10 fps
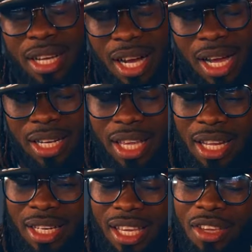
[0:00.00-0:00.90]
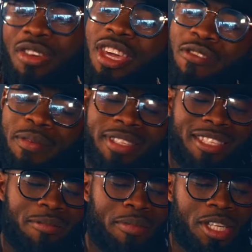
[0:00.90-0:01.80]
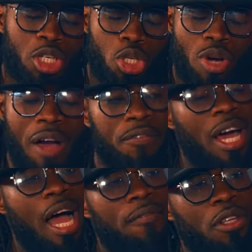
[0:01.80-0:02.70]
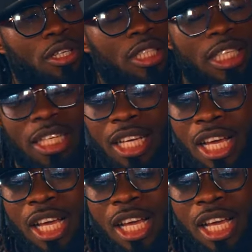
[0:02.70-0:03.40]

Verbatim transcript: God, can can you give me something new? After I've done the